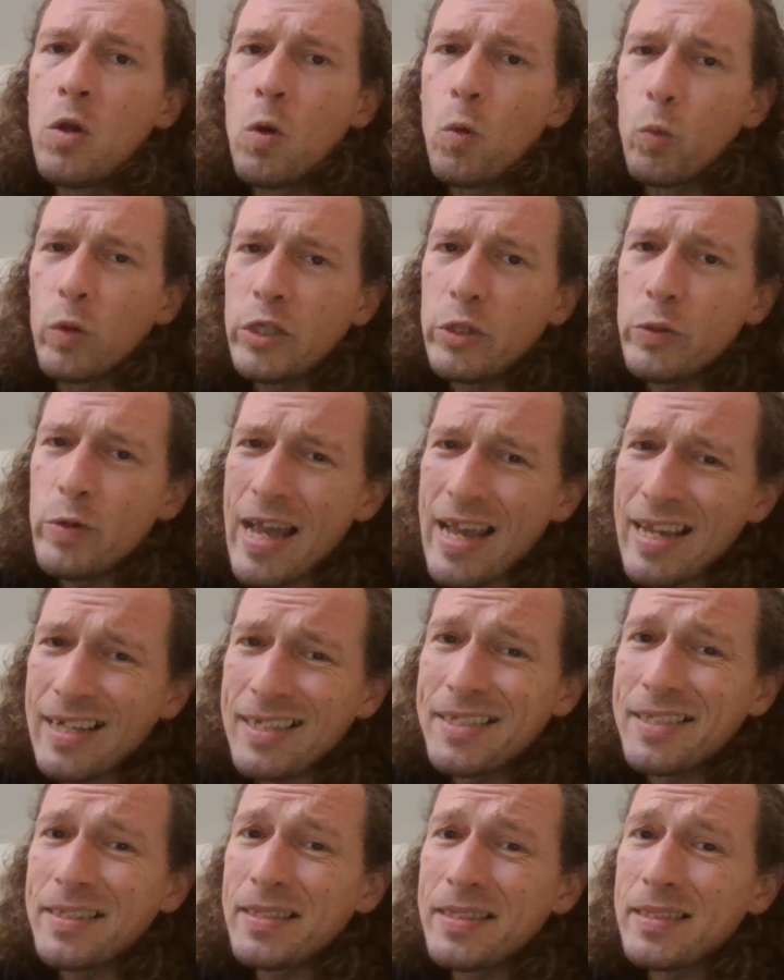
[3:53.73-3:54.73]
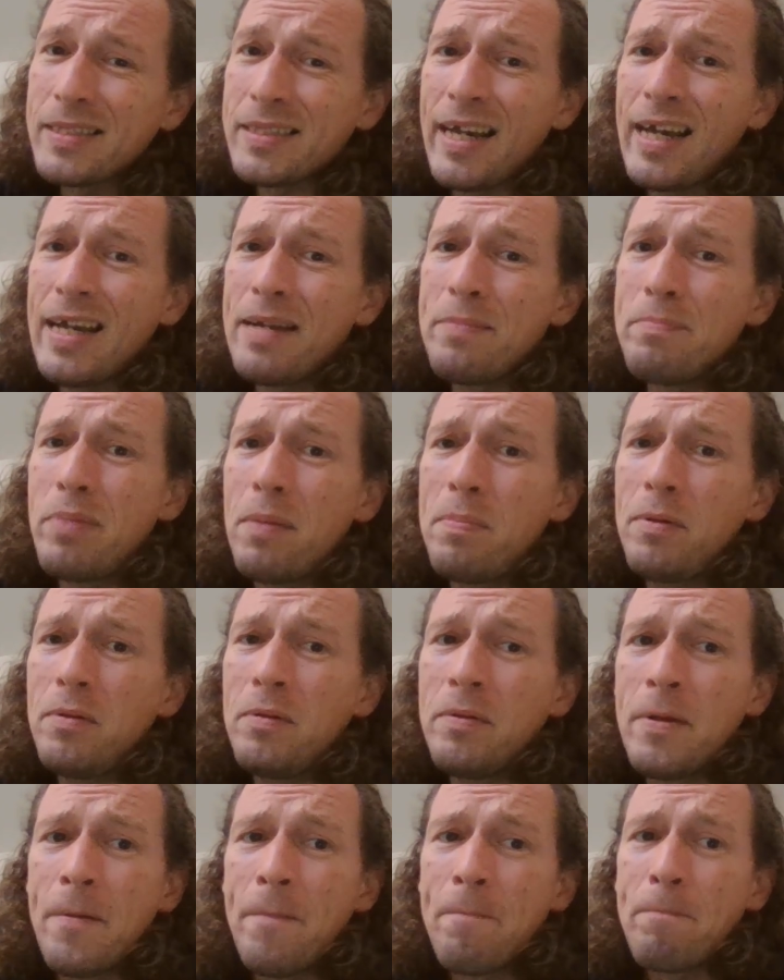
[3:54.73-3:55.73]
When you exit the time
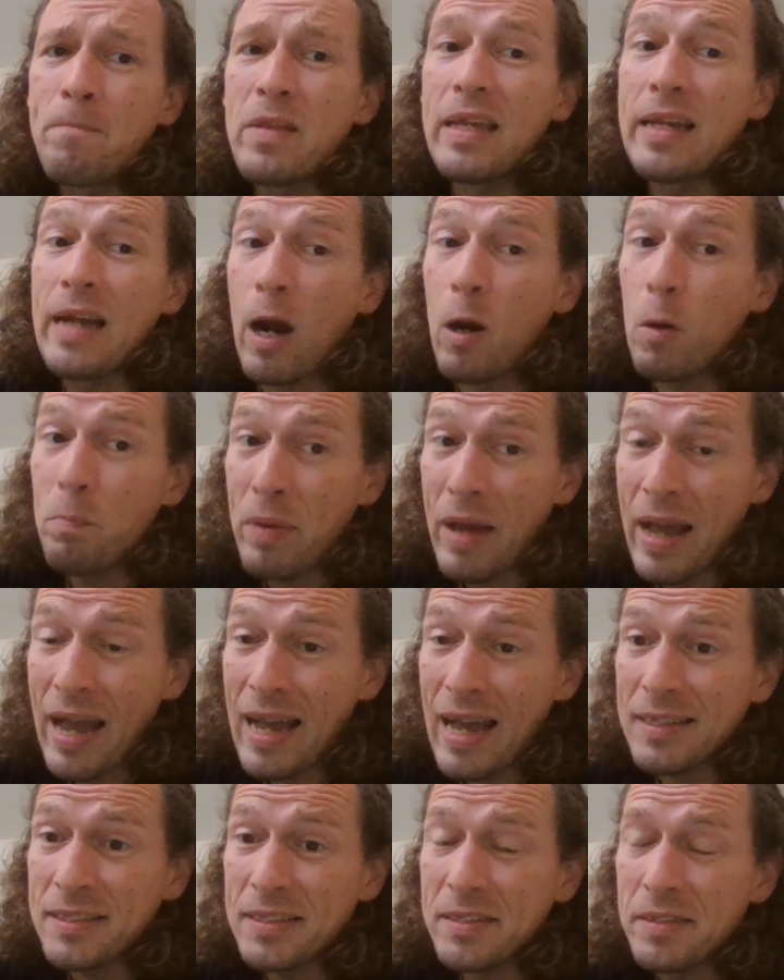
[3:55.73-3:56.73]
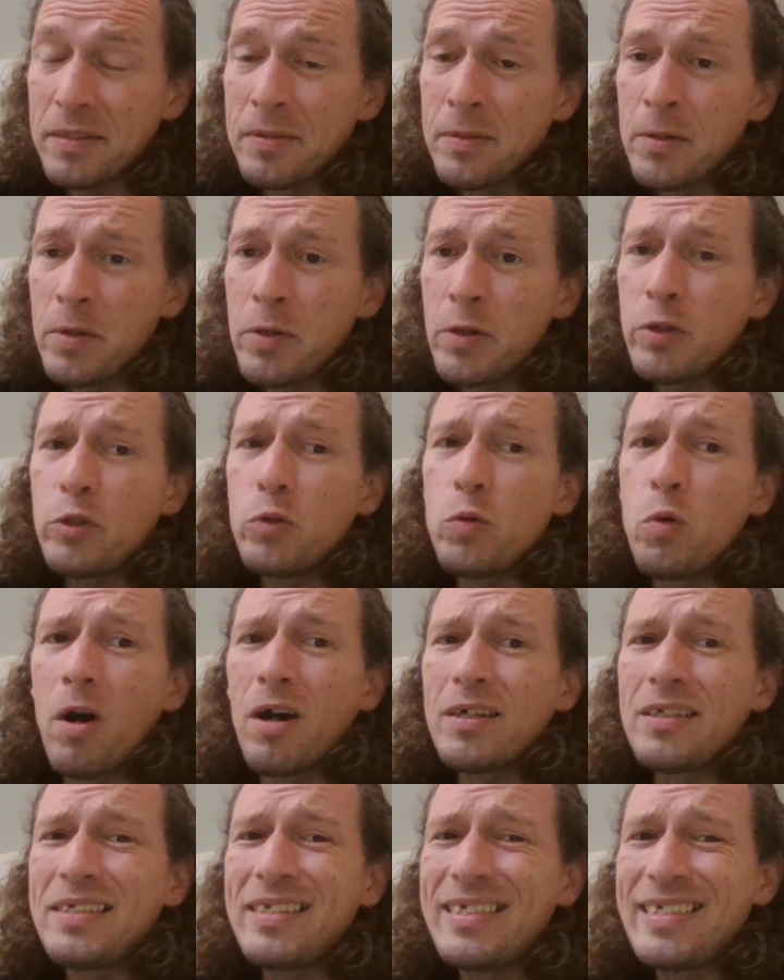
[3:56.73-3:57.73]
bubble in our past, you
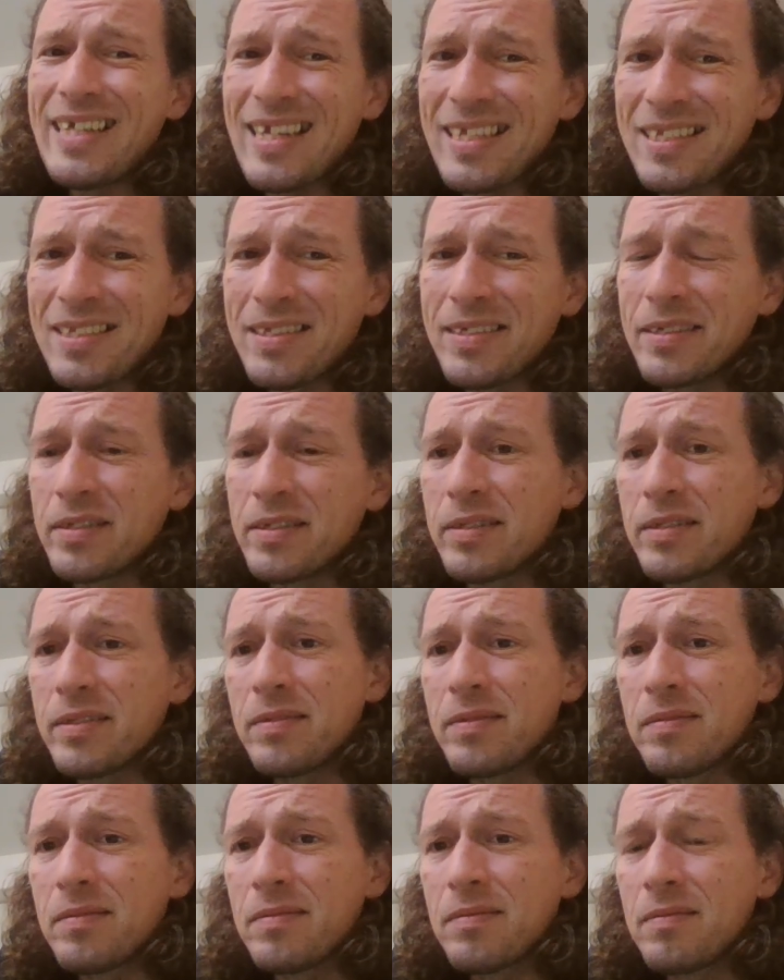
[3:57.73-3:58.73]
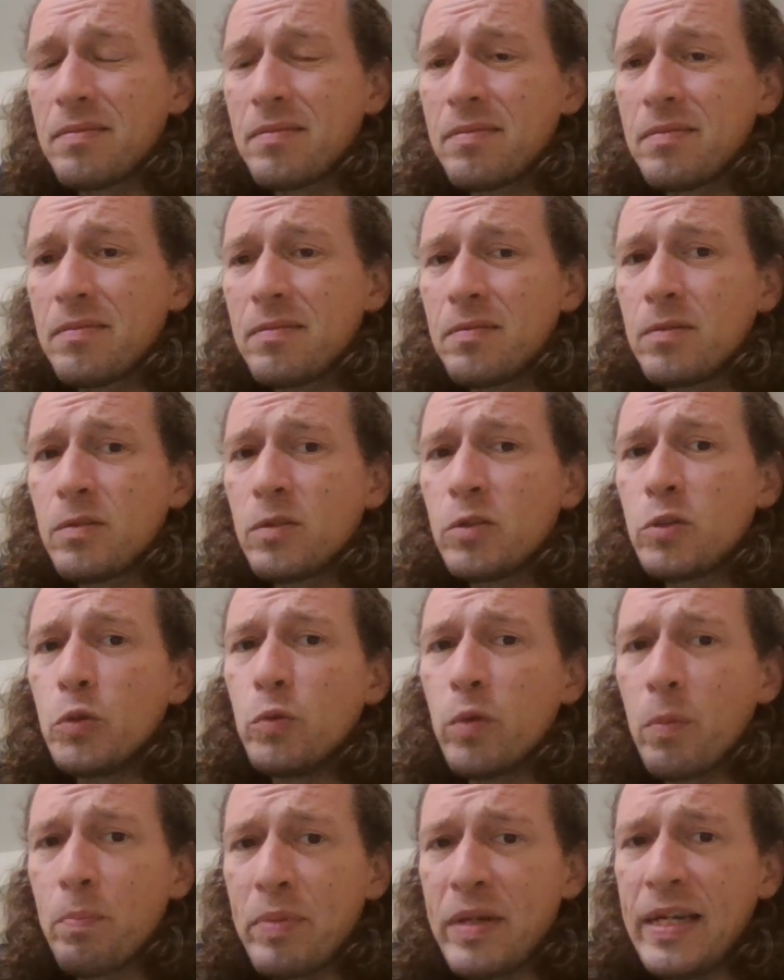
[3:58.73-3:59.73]
are destined to
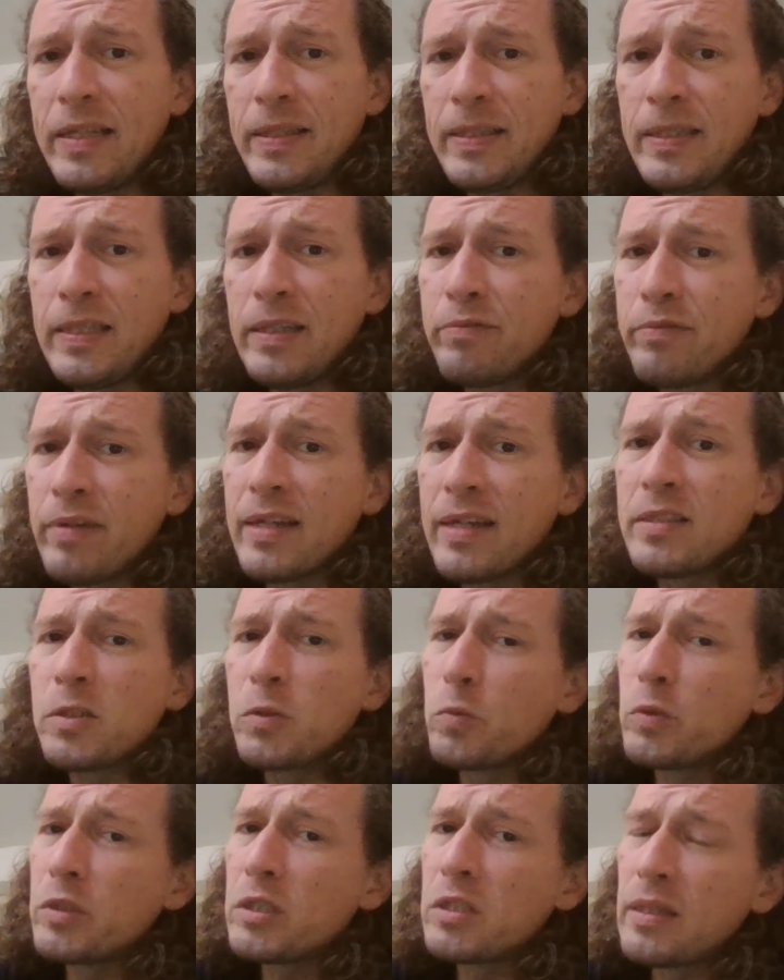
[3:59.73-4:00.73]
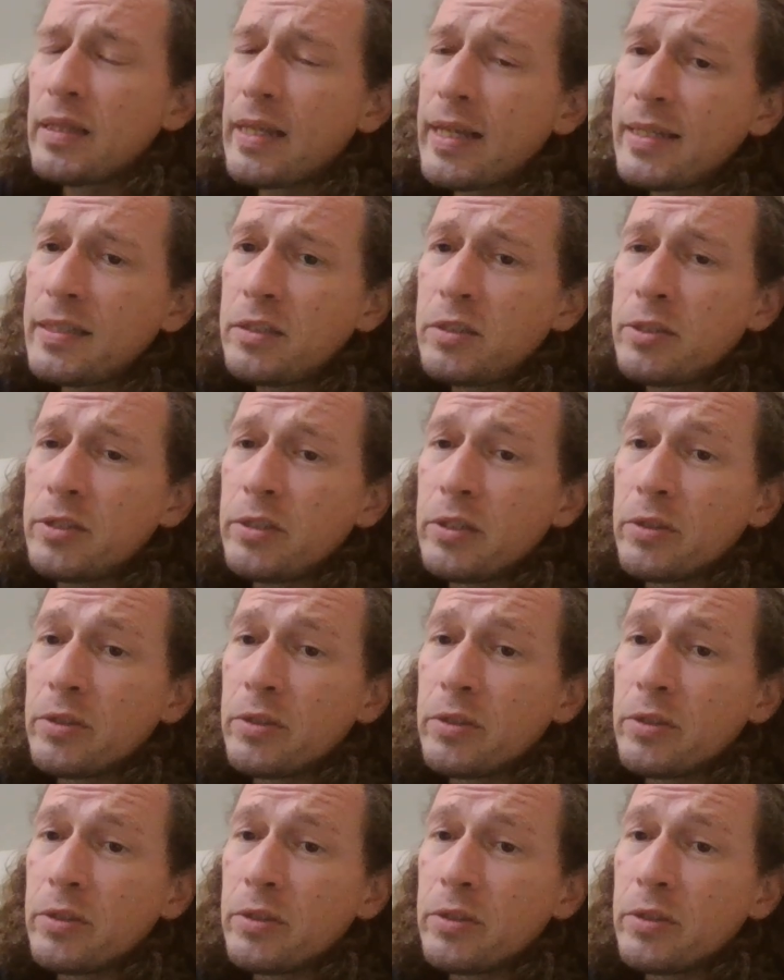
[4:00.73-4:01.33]
repeat the events which led to